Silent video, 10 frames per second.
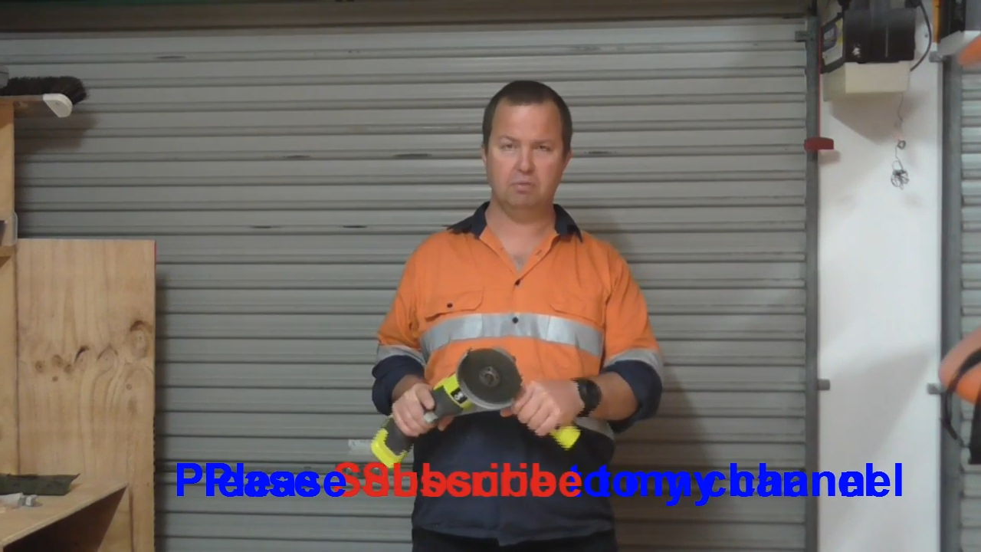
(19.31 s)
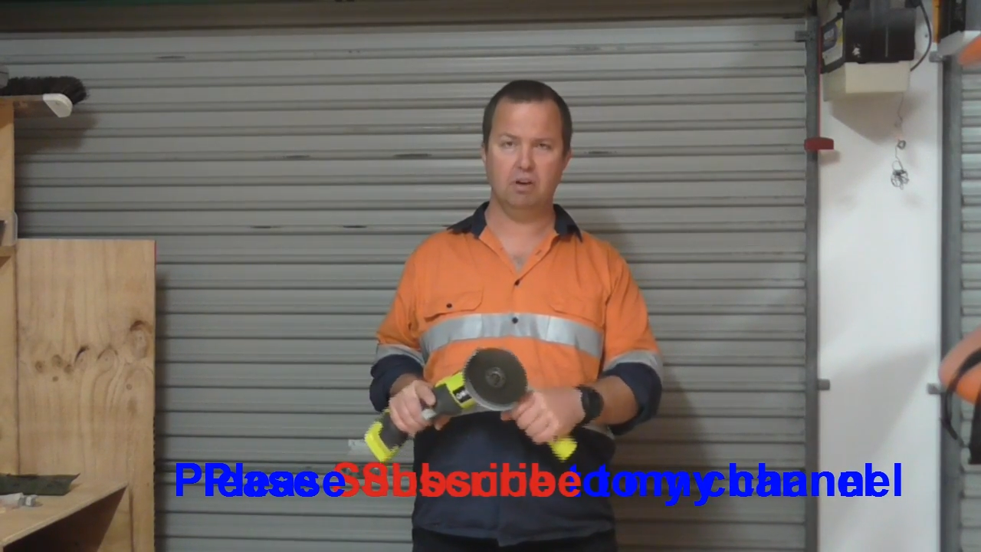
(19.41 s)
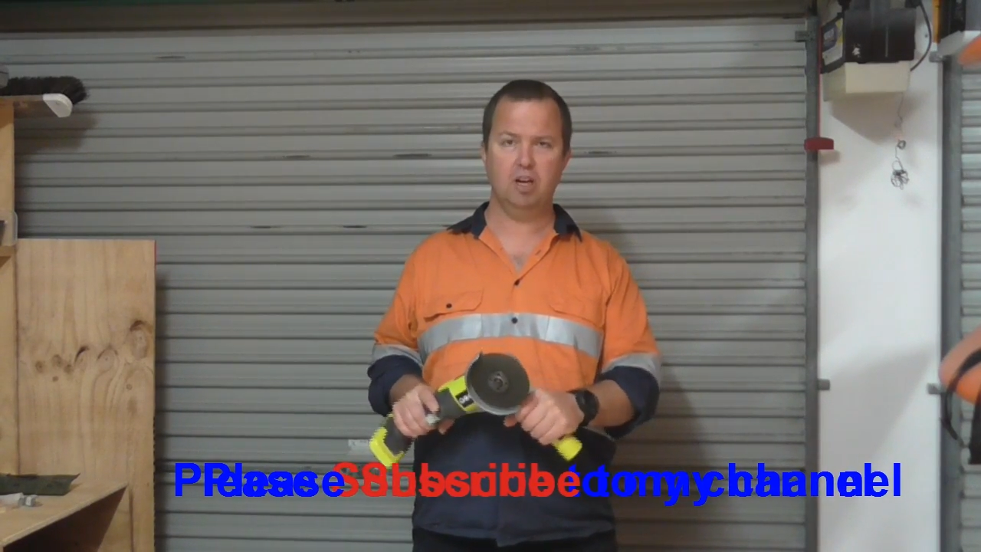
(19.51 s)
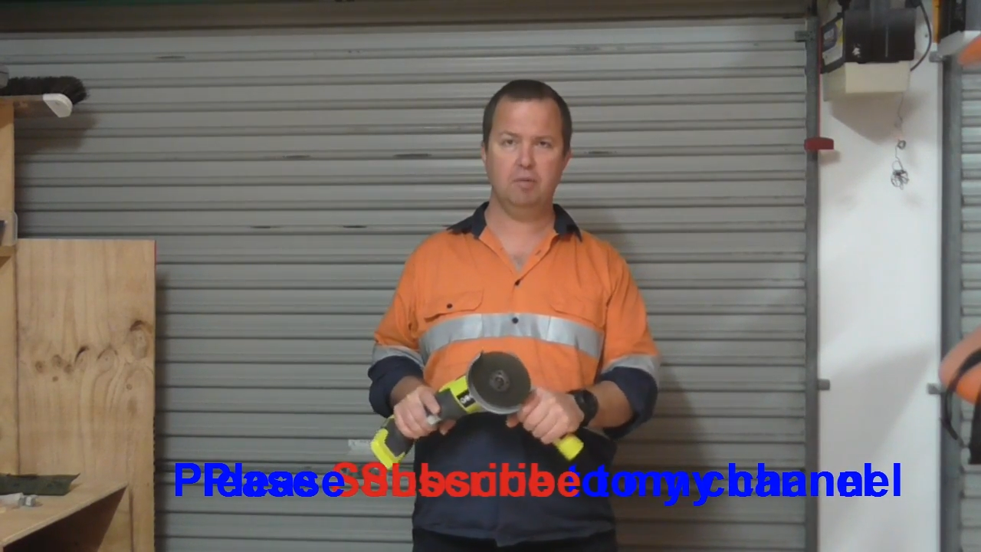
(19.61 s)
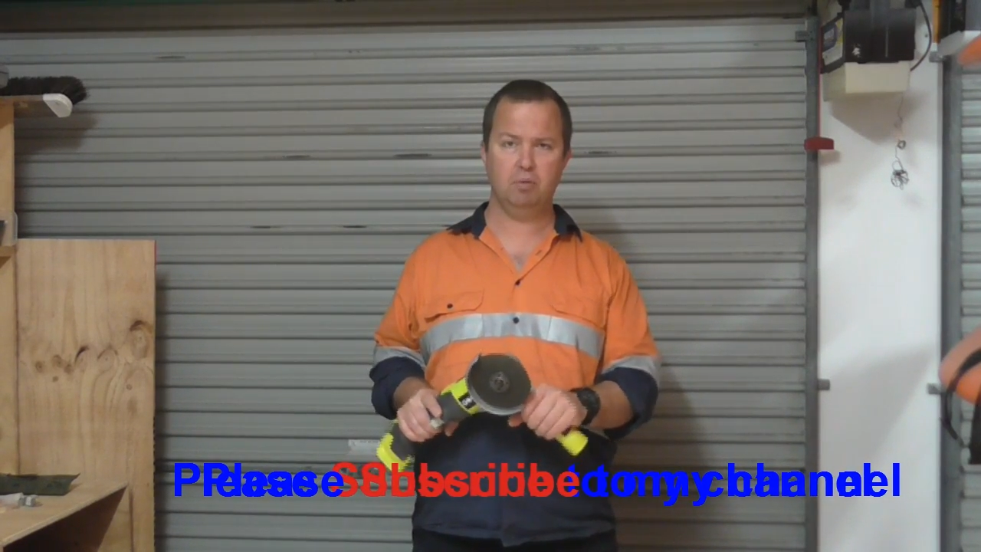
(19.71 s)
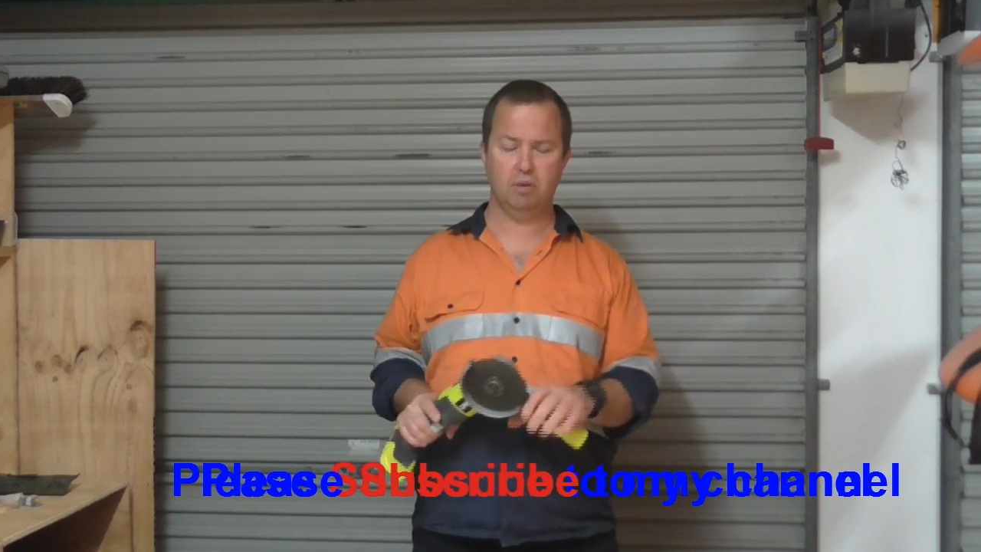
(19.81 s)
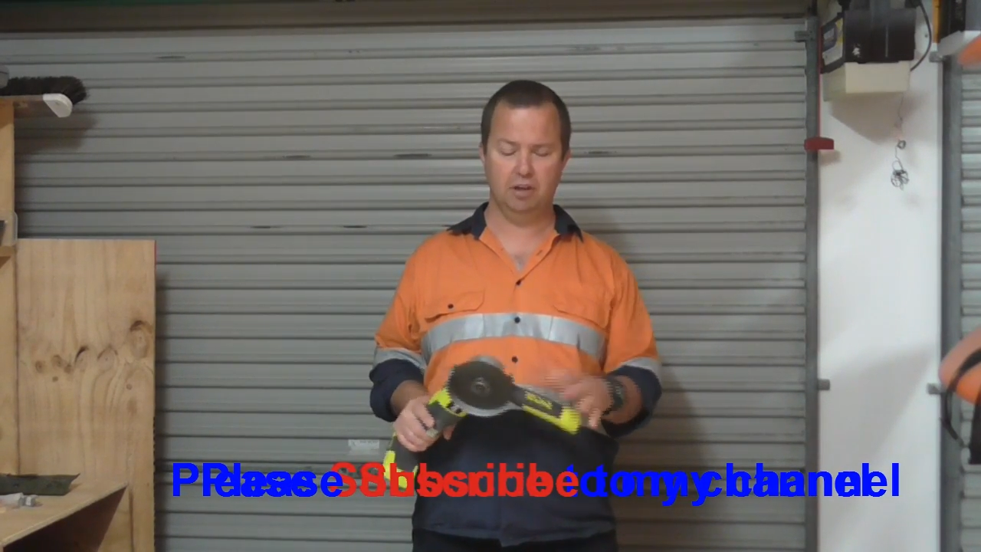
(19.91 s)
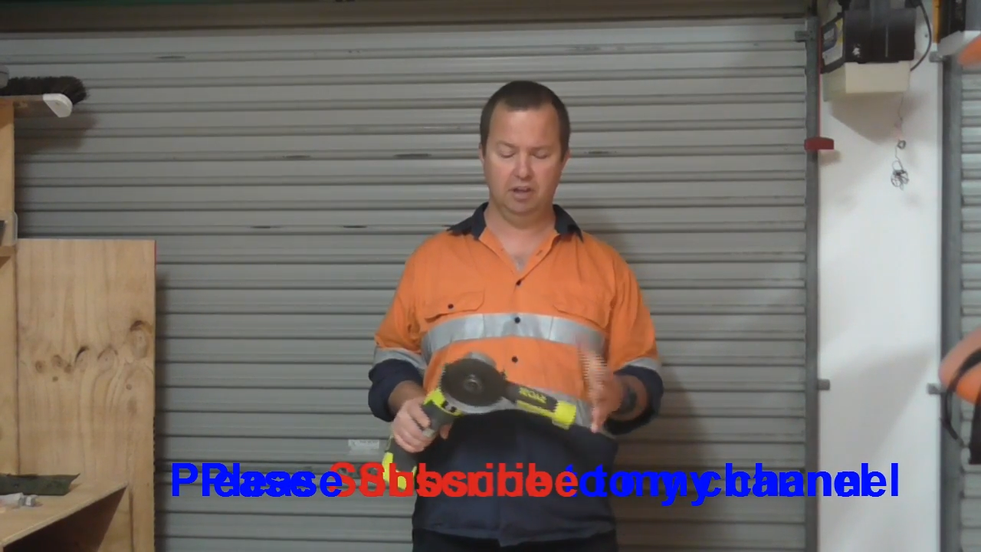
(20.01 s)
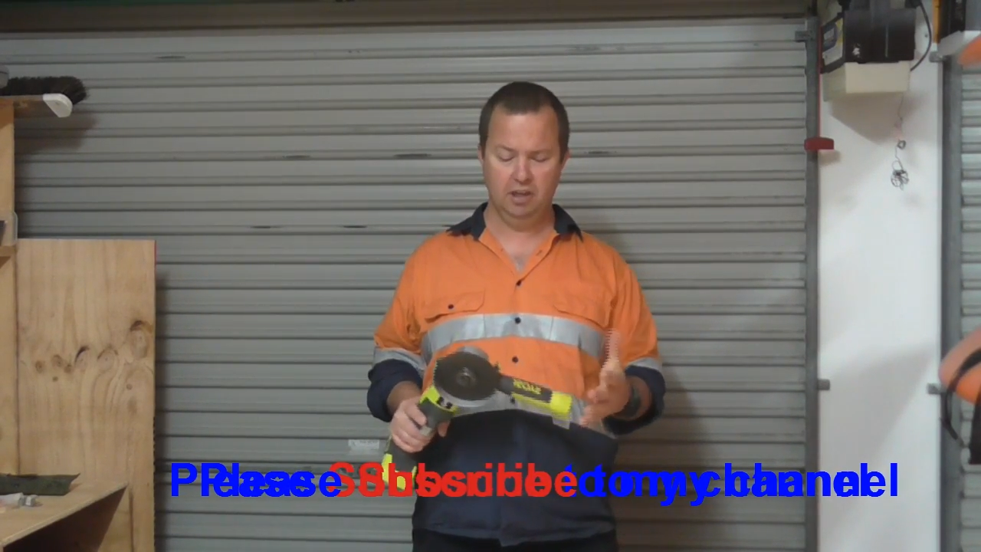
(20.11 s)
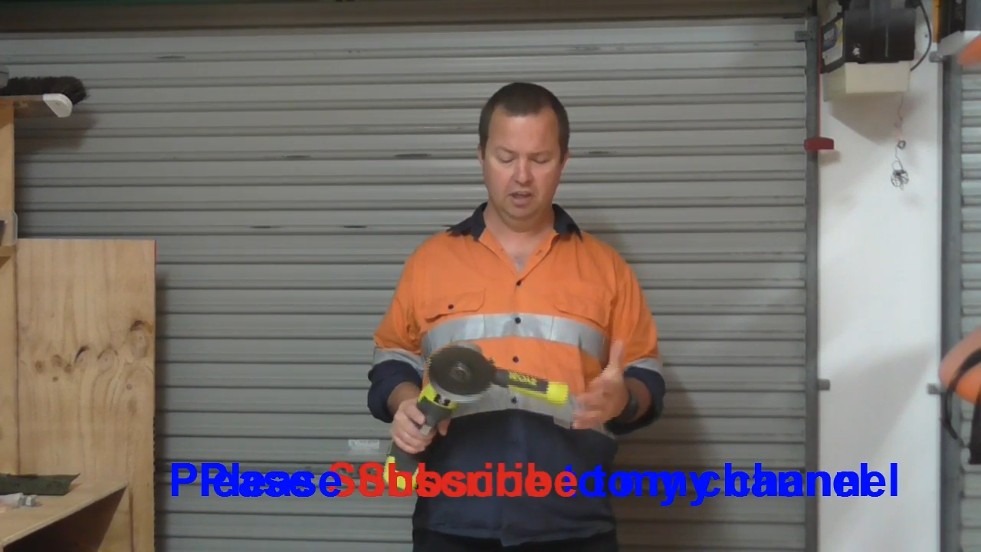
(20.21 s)
of Ryobi
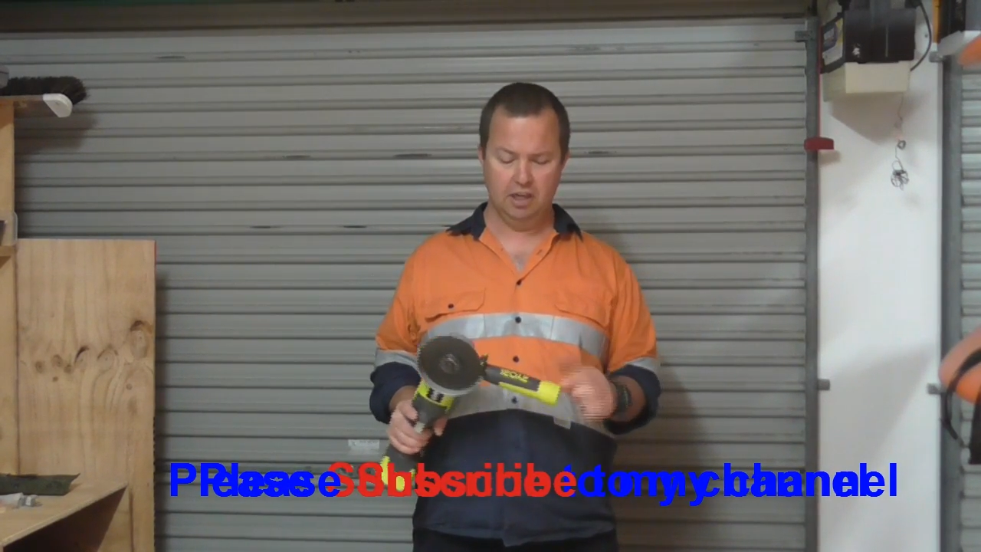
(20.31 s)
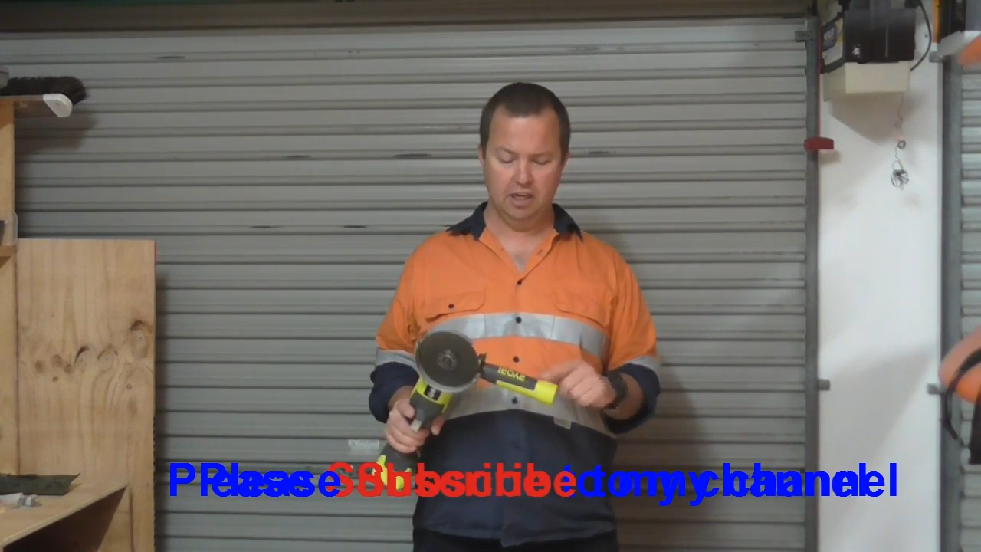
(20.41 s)
One